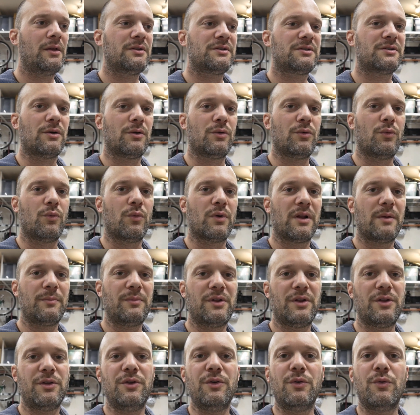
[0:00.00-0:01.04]
So what I'm
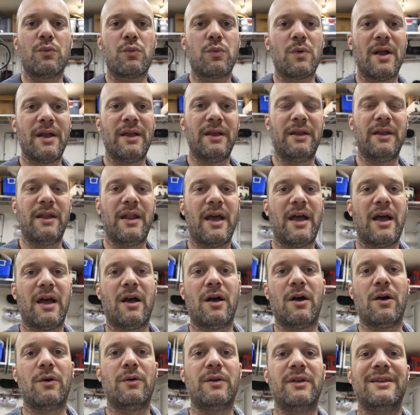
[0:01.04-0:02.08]
gonna do right
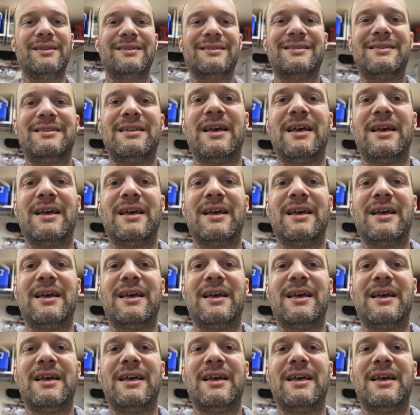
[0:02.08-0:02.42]
now is